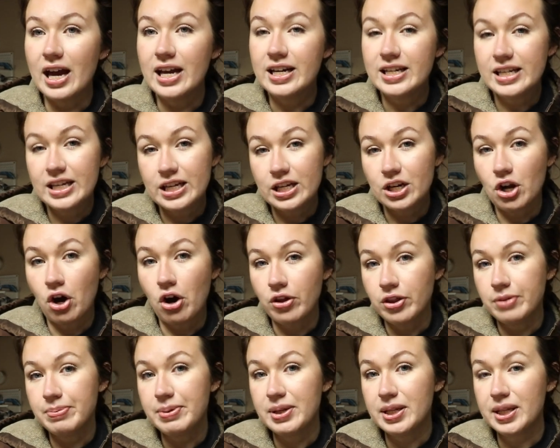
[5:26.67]
I need
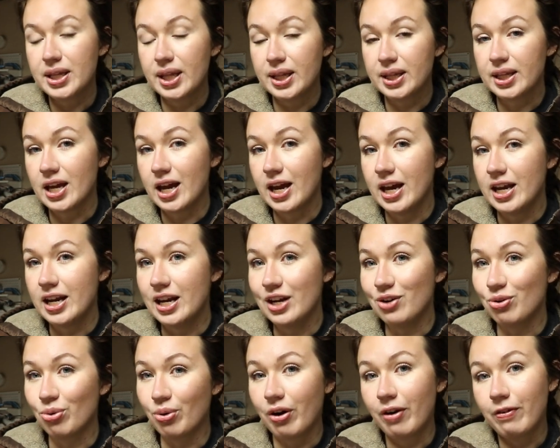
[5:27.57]
all the pieces done
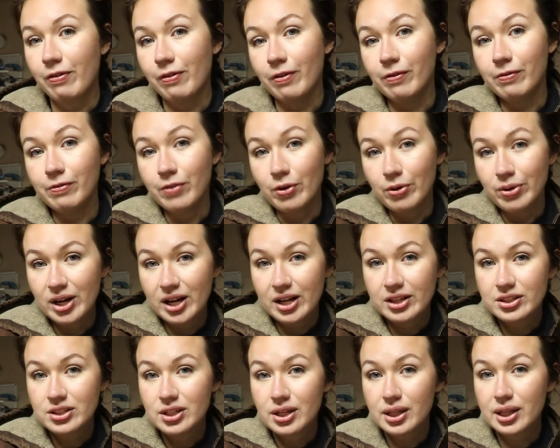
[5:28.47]
in order for
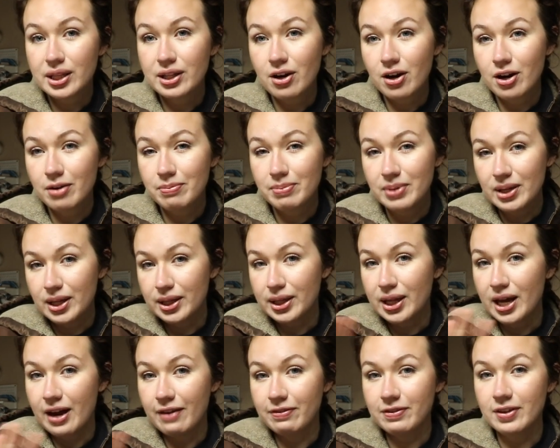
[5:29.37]
voting to start because
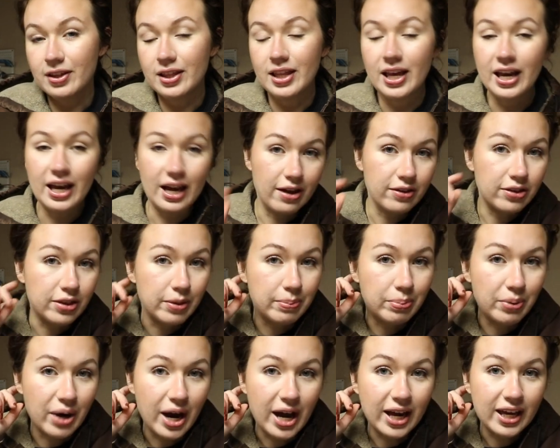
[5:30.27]
I have to lay out the
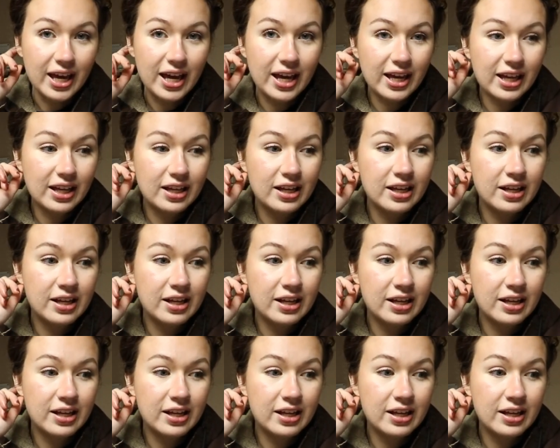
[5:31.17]
bracket.